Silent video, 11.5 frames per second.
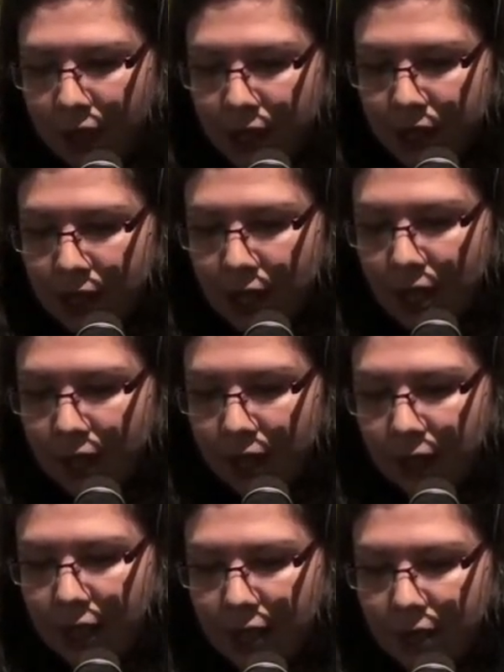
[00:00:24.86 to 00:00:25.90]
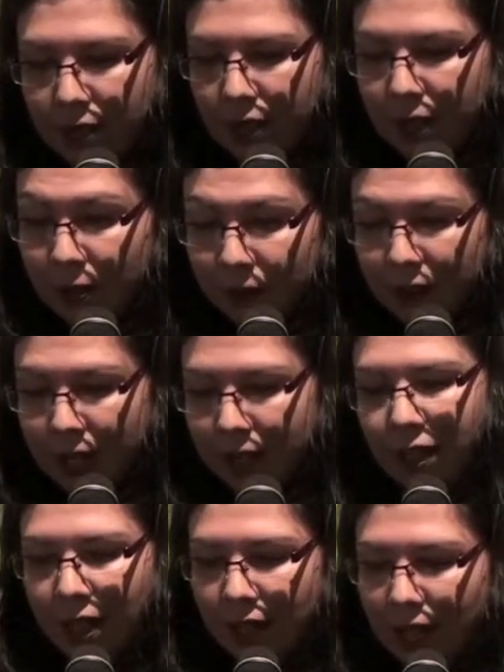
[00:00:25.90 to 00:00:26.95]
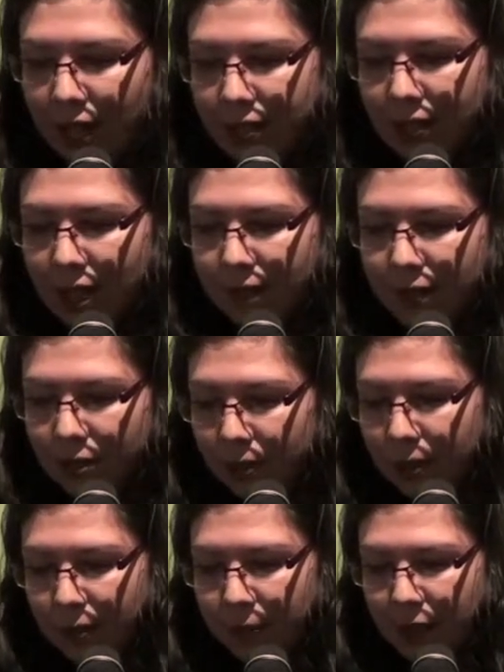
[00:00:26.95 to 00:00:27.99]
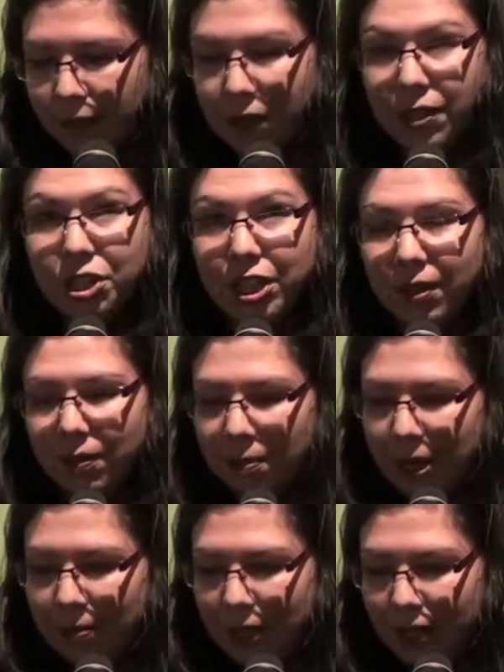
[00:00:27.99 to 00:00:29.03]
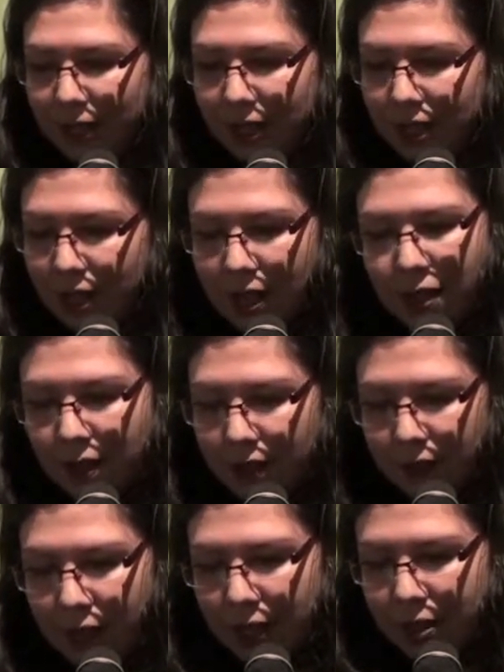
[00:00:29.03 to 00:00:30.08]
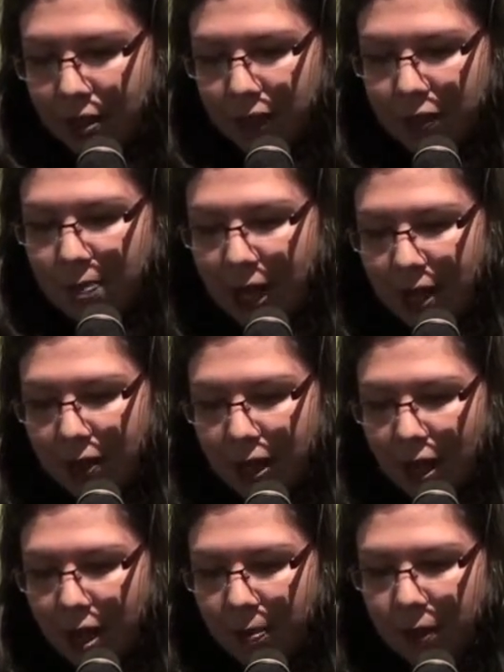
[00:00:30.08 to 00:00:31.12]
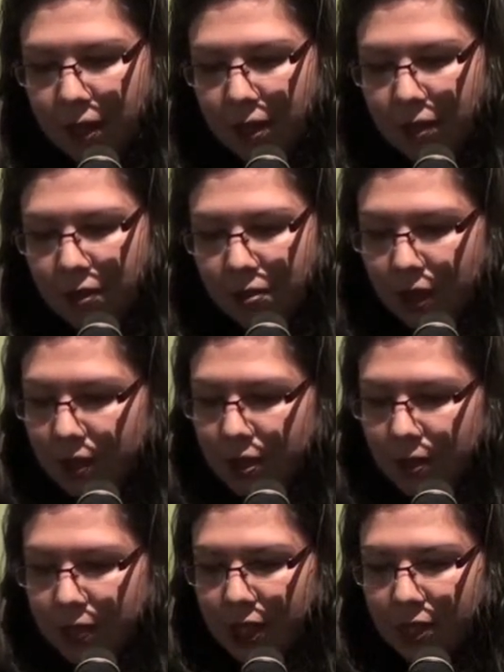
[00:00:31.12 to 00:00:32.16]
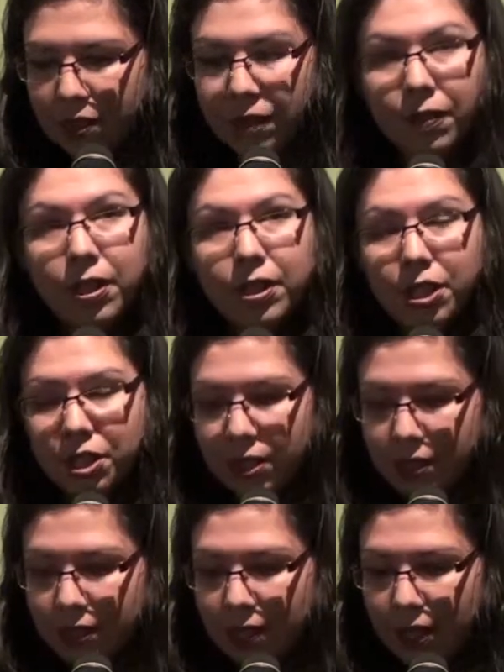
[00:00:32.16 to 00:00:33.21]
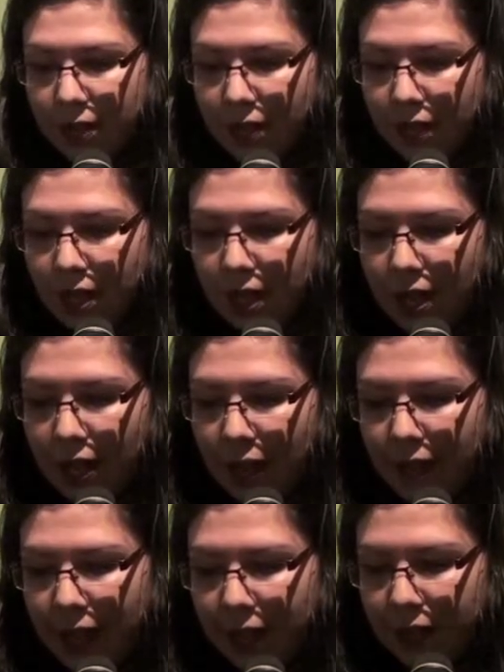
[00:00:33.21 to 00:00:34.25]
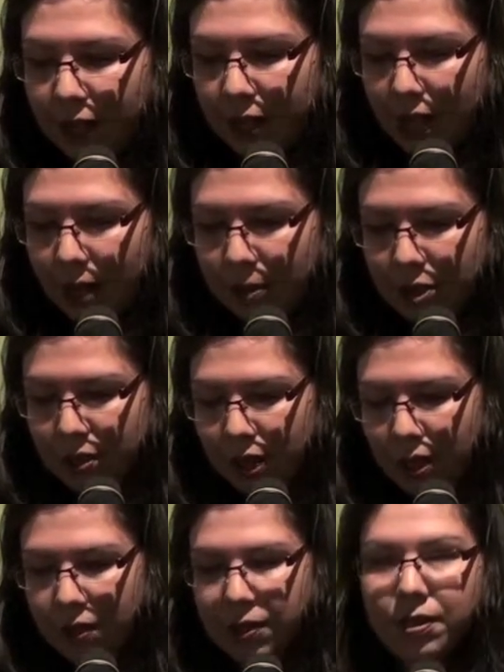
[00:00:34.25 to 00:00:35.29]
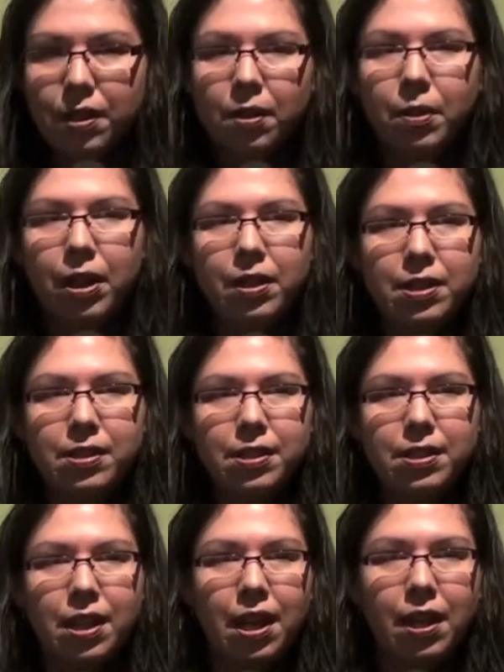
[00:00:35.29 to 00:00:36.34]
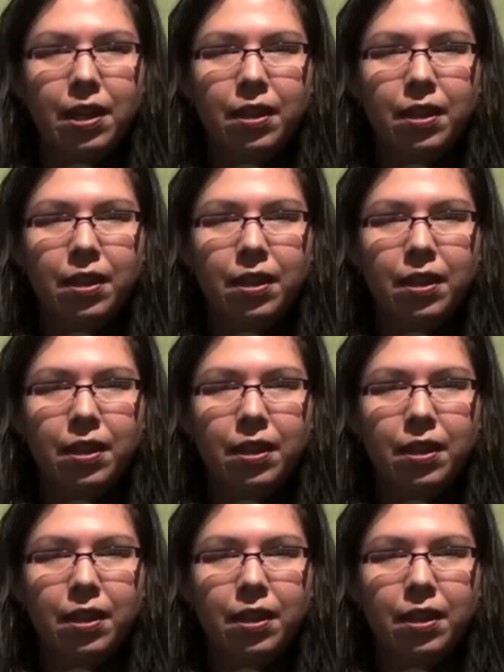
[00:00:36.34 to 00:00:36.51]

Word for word: Kristina Latkova and Ladislav Sobu of the Czech Republic, Vancouver's Battery Opera, Toronto Centre for Indigenous Theatre, and the Calgary Aboriginal Arts Awareness Society.